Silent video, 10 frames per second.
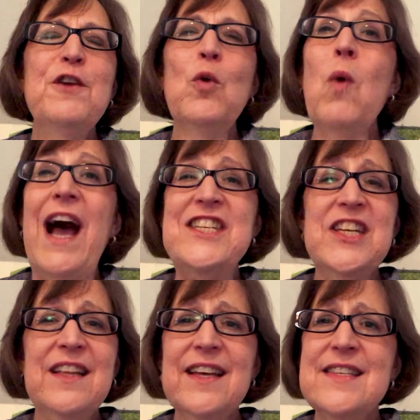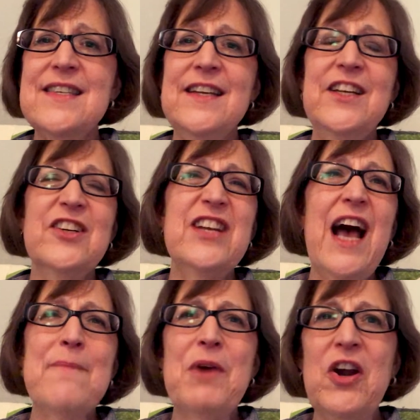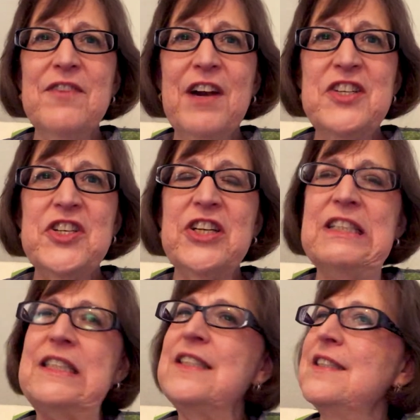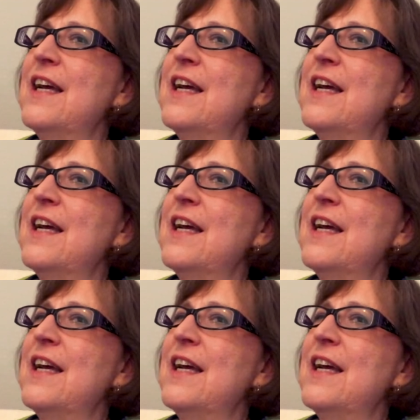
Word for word: you're watching this and you're not part of our church,